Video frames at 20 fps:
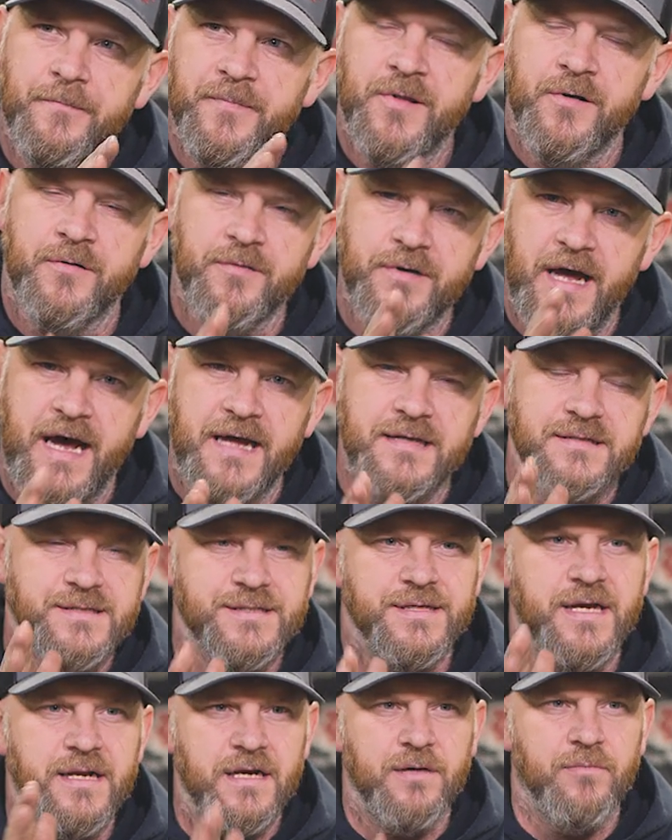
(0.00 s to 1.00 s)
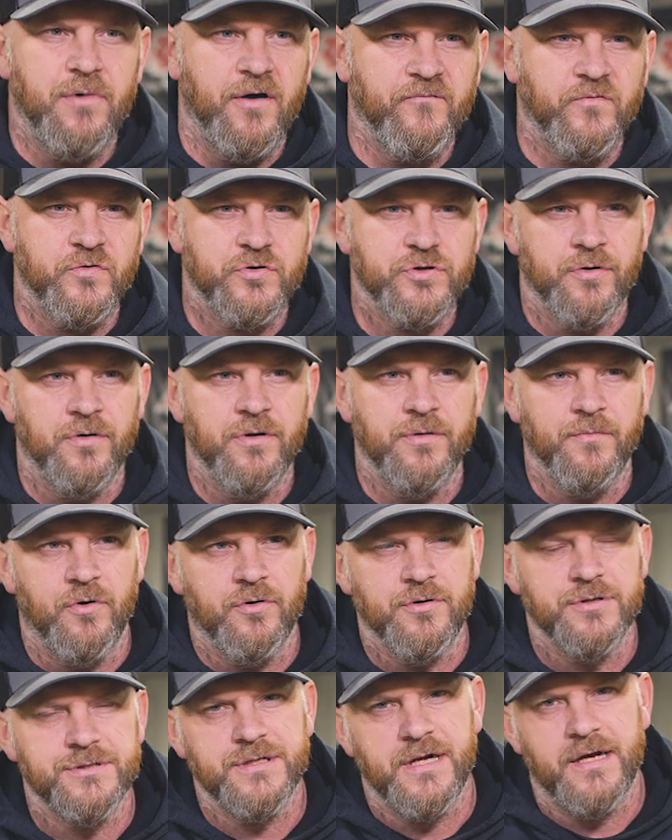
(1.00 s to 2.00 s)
they're not setting them up for trolling motors.